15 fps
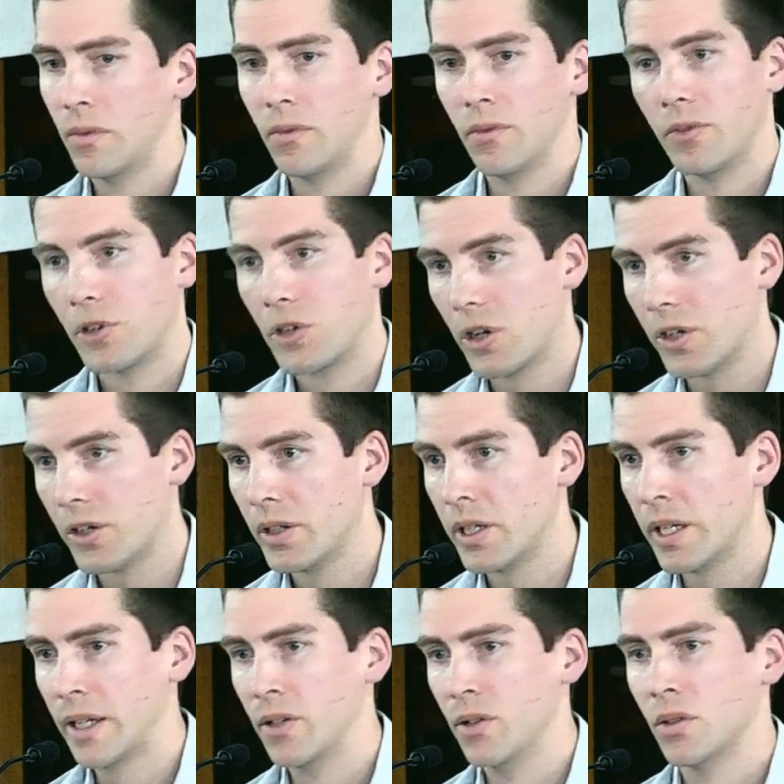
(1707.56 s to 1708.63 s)
forgotten,
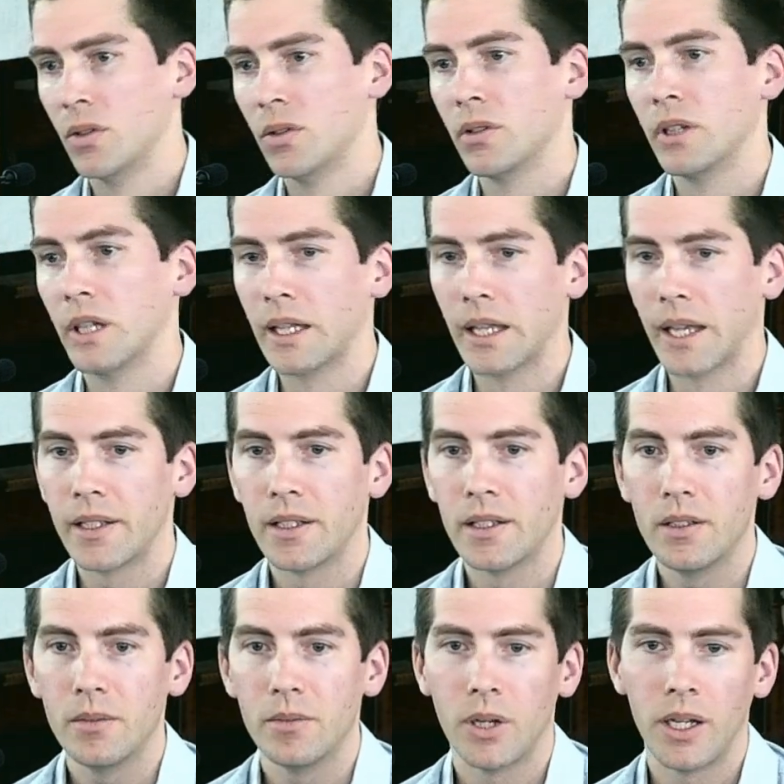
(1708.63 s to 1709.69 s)
ignored,
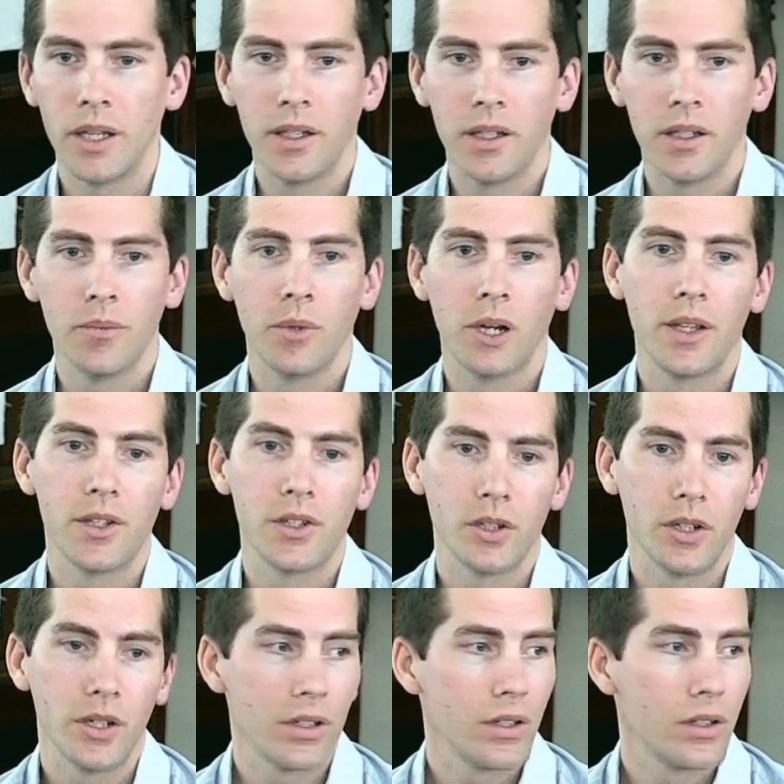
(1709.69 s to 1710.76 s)
neglected by the
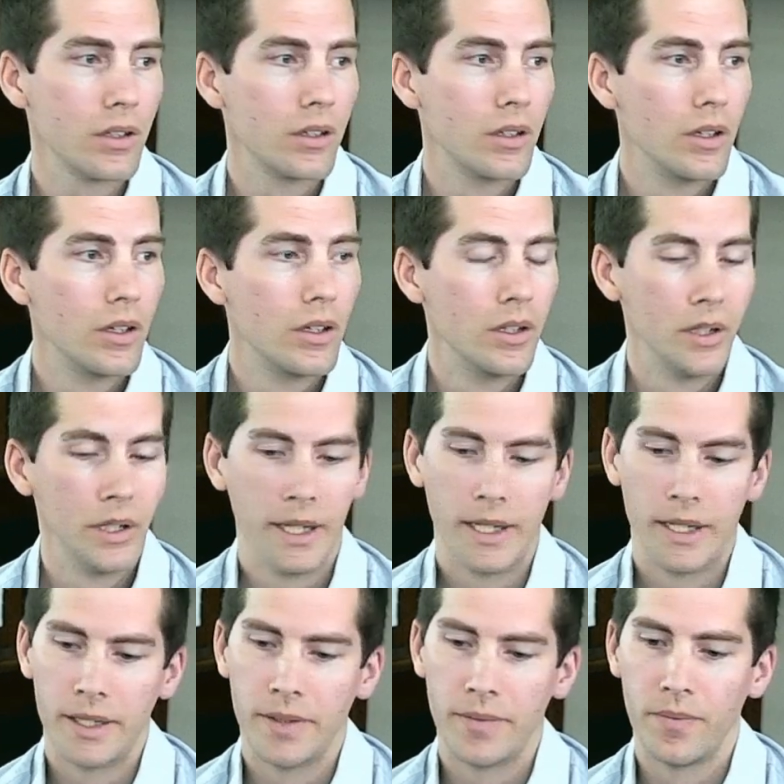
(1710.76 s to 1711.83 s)
church.
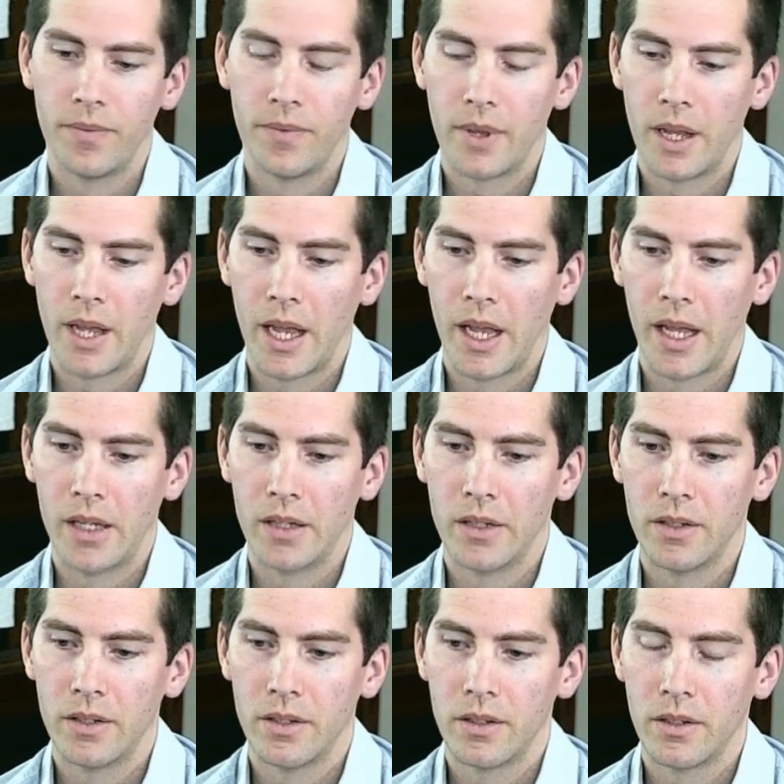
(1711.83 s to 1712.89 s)

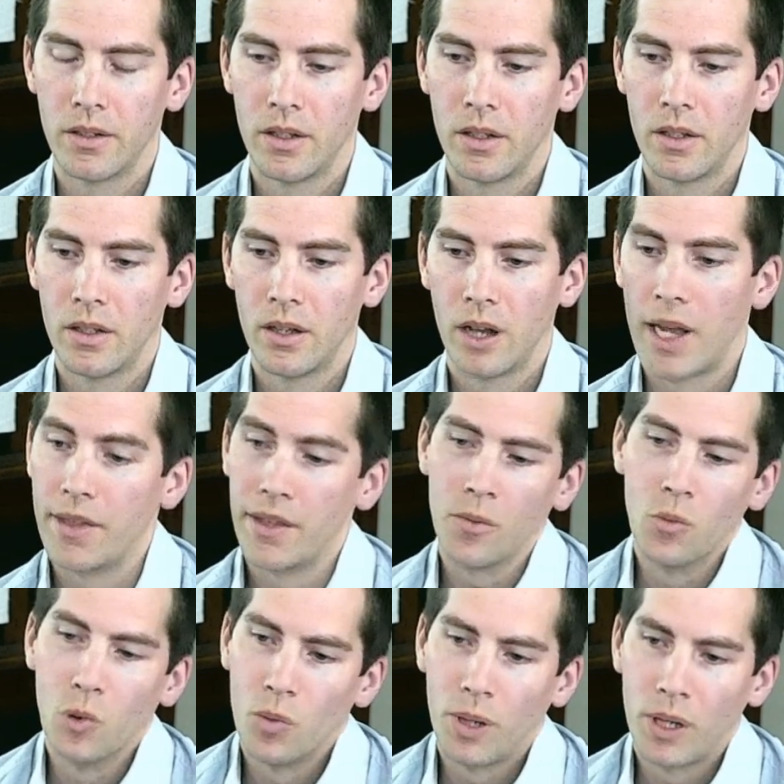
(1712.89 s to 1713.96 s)
And I think
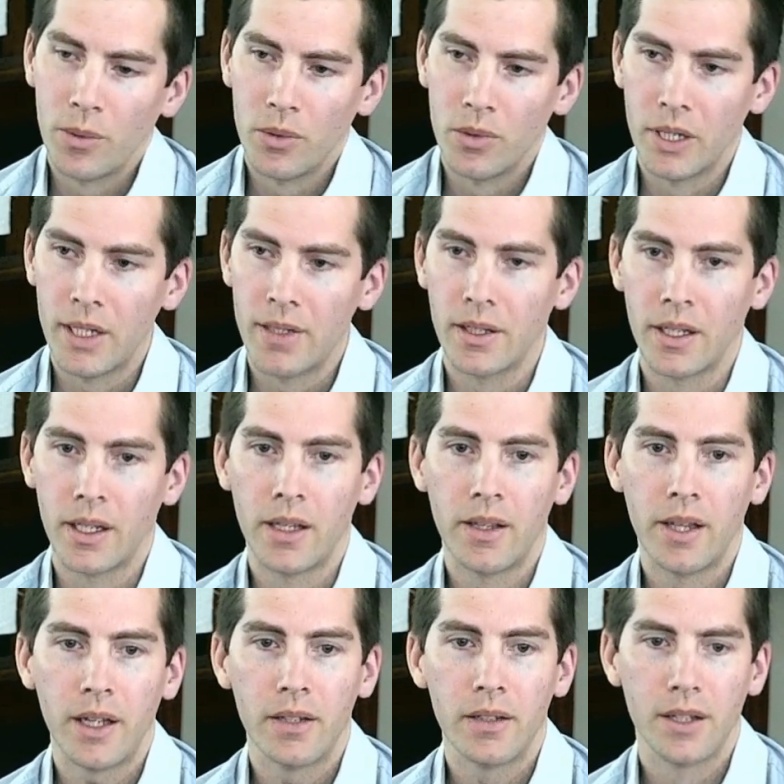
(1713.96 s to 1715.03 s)
more people need to hear
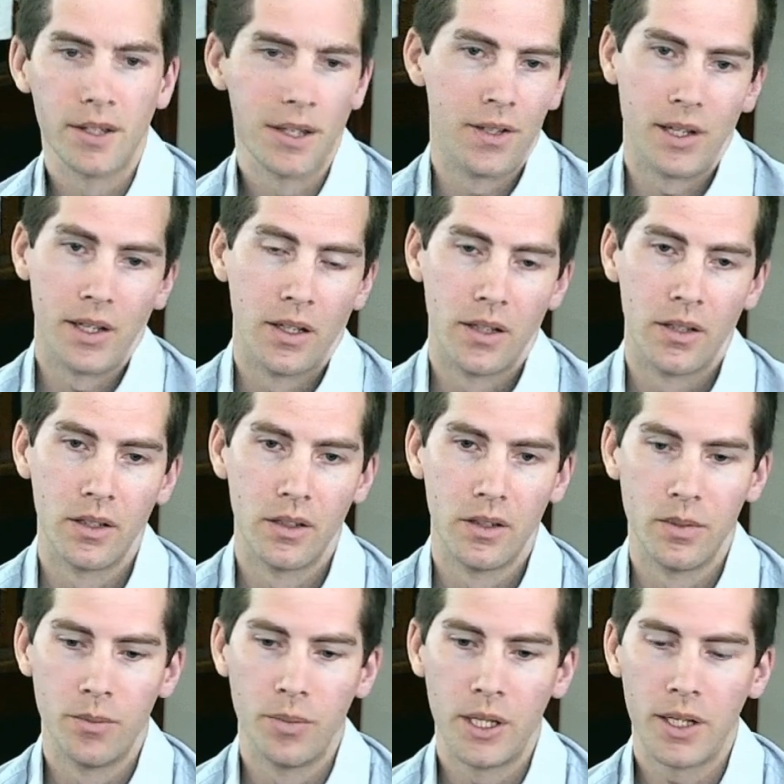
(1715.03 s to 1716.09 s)
that. As I said,
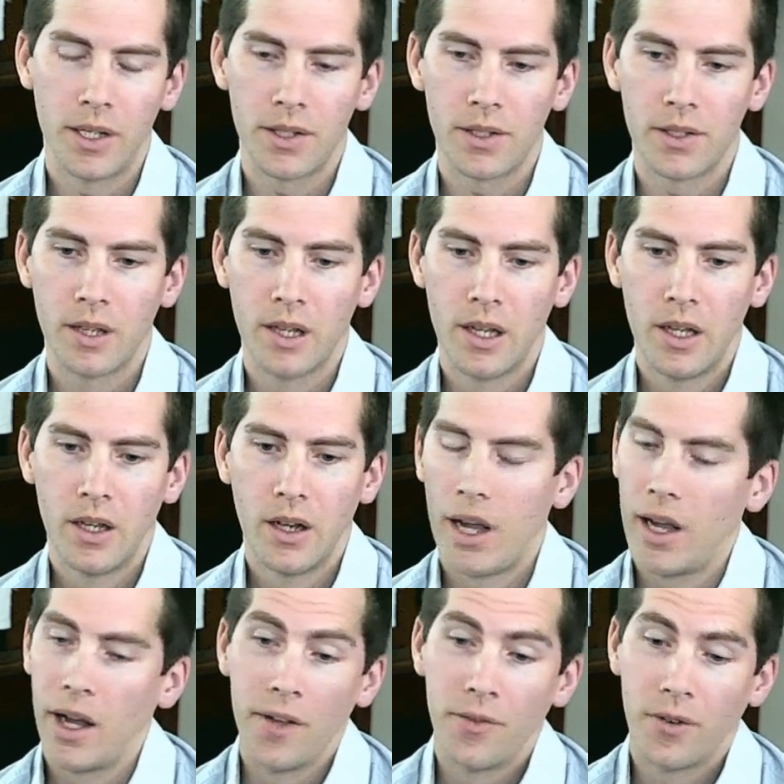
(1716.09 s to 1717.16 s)
the biggest,
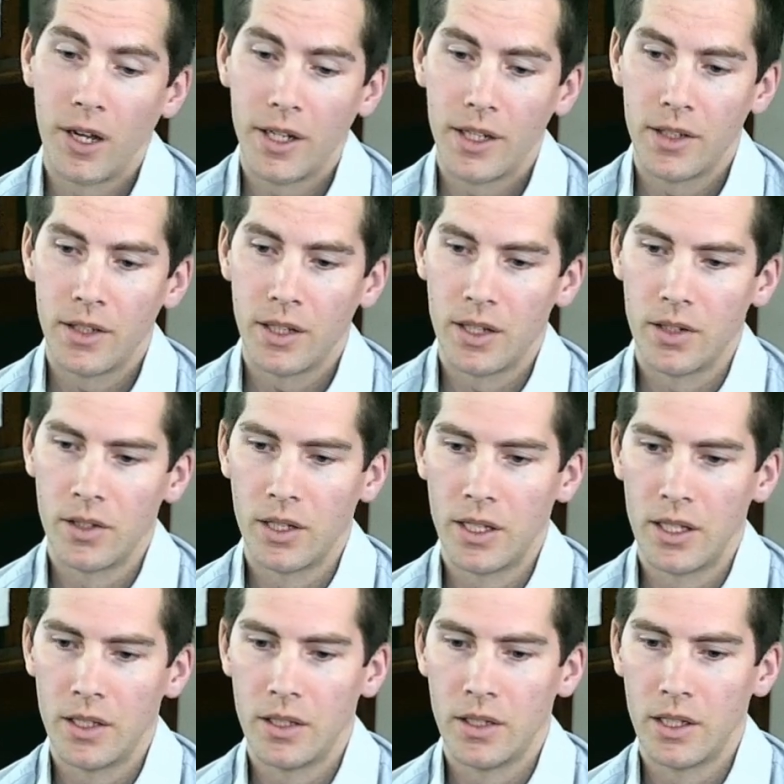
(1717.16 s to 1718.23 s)
I find
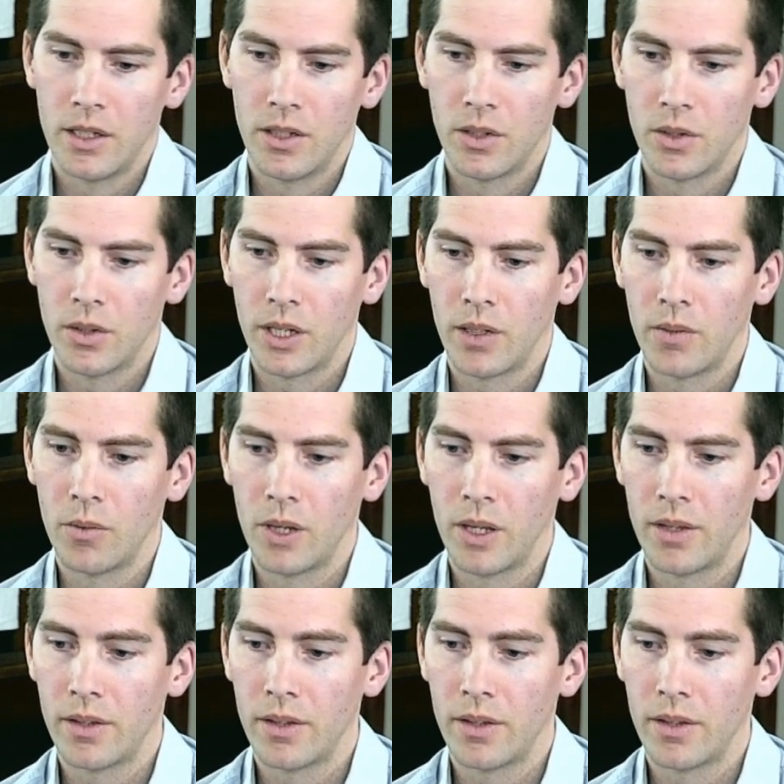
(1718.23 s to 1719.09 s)
in talking